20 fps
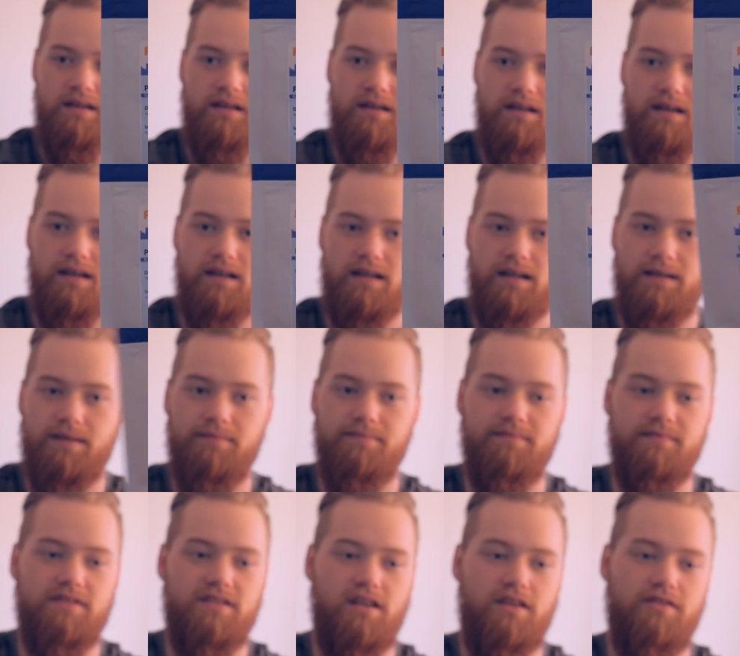
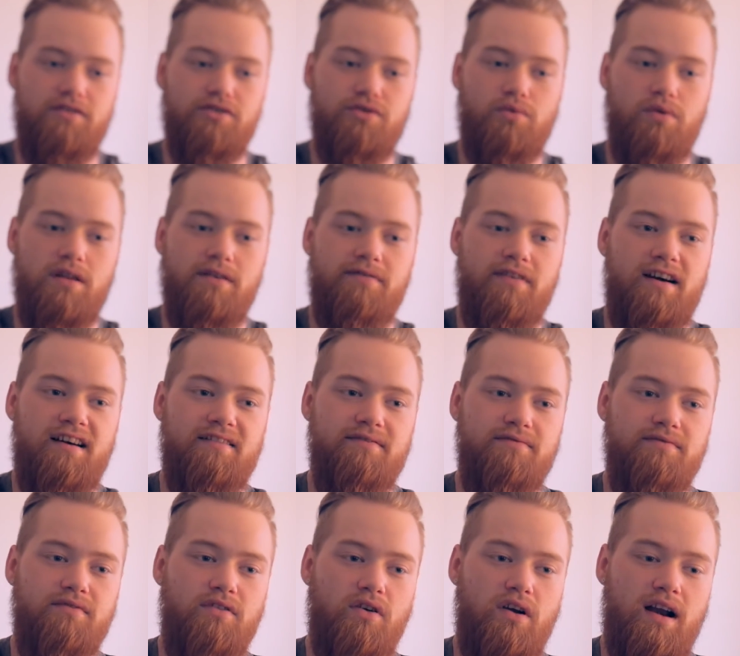It's
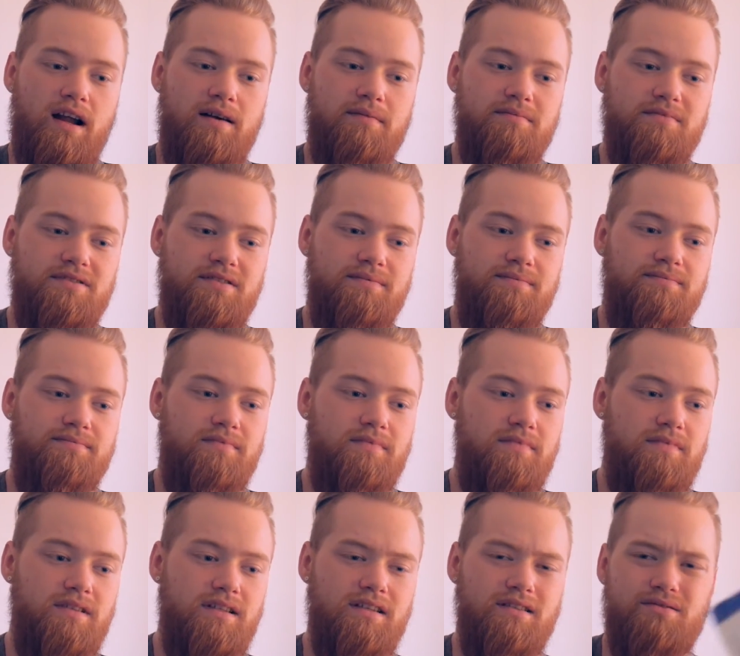125 grams,
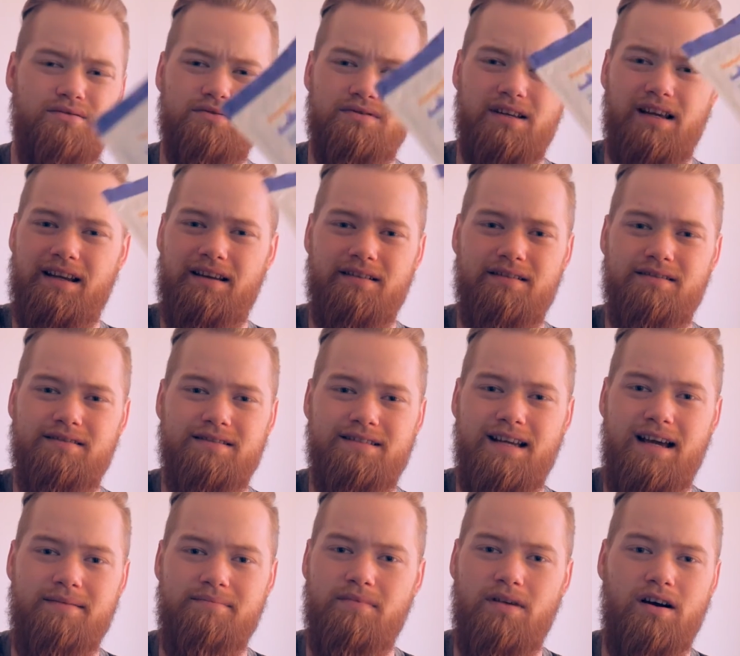and this was like
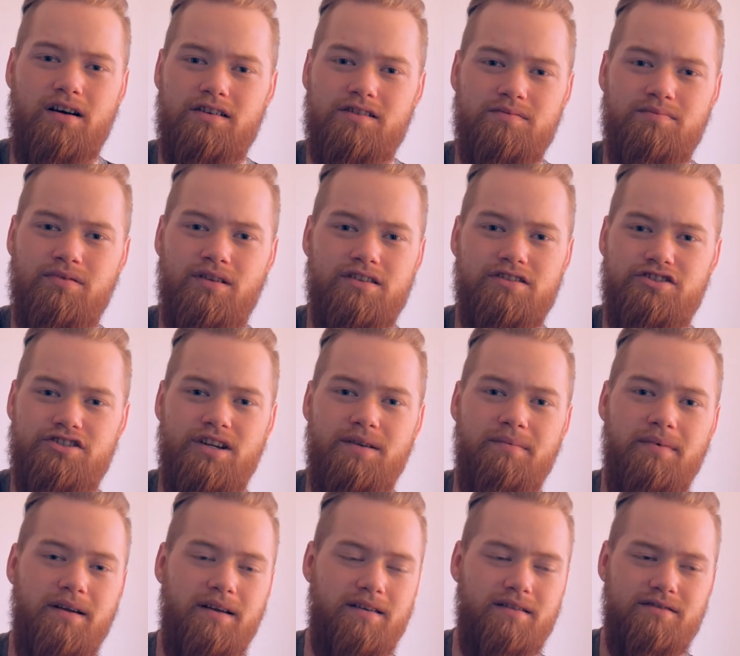$10 plus
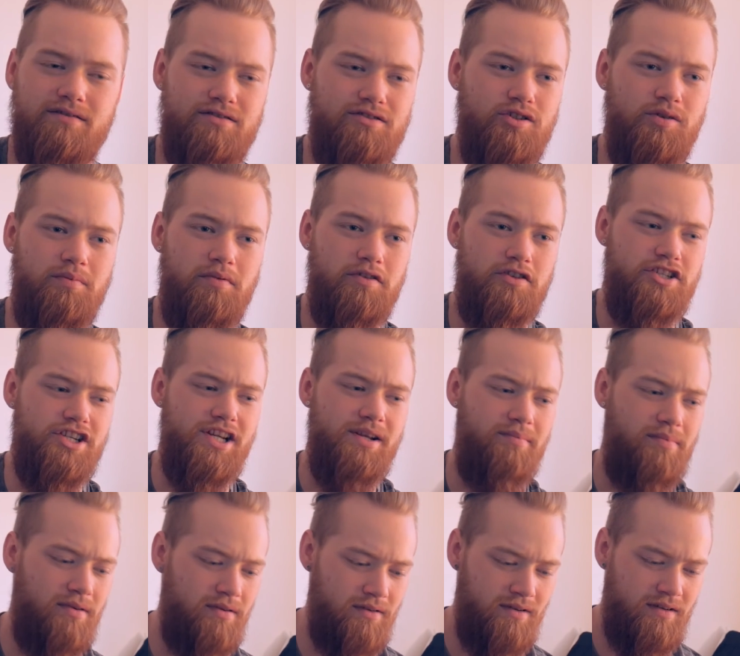shipping. Super cheap.